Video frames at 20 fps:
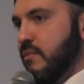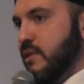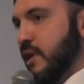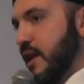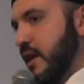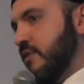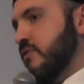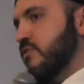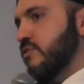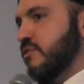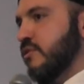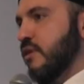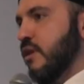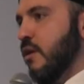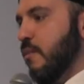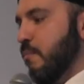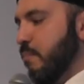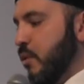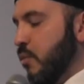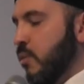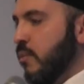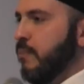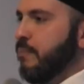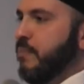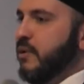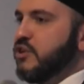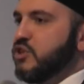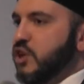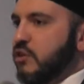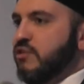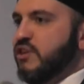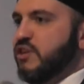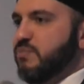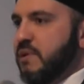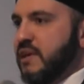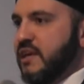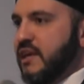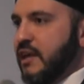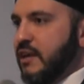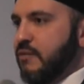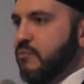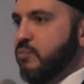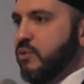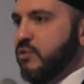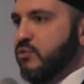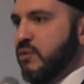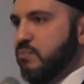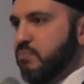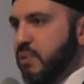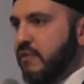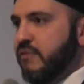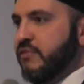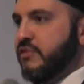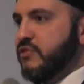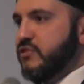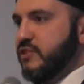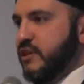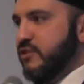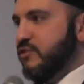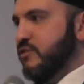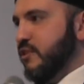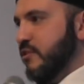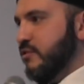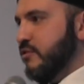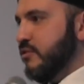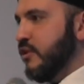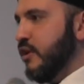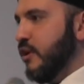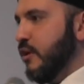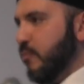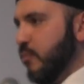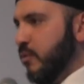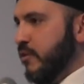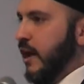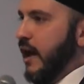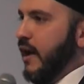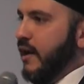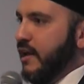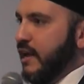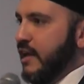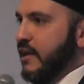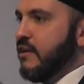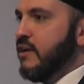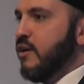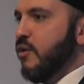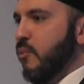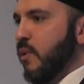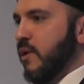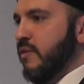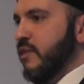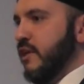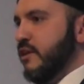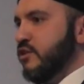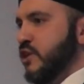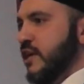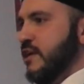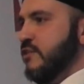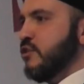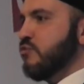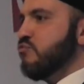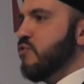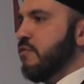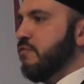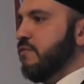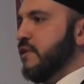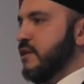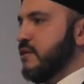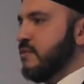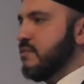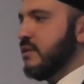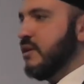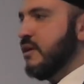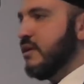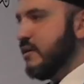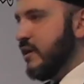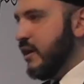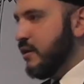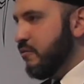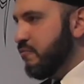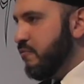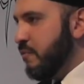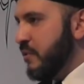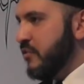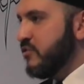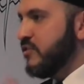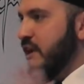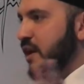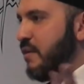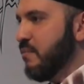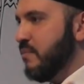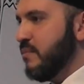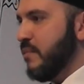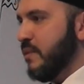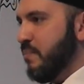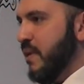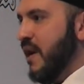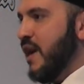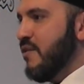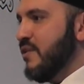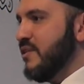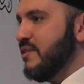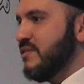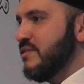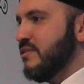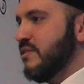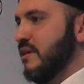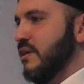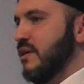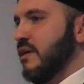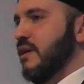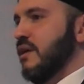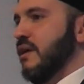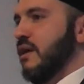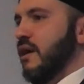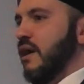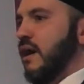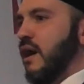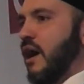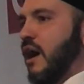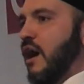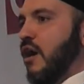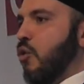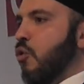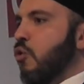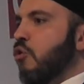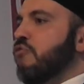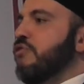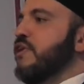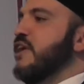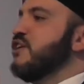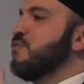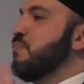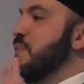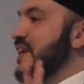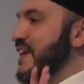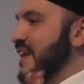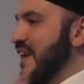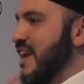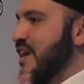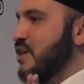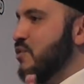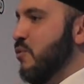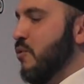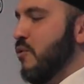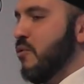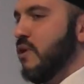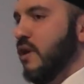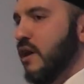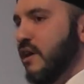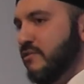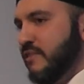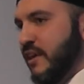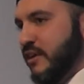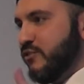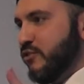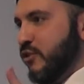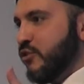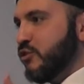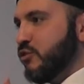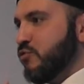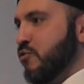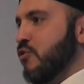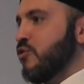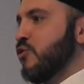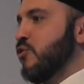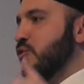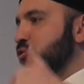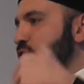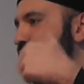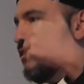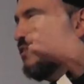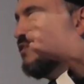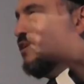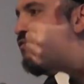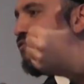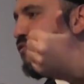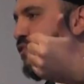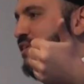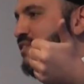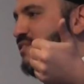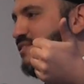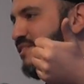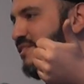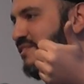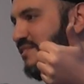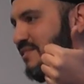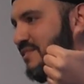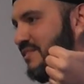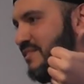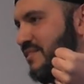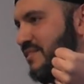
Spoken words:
yes, but generally speaking, between brothers and sisters, i.e. when the genes are roughly kind of from the same parents, all things being equal, testosterone causes a difference.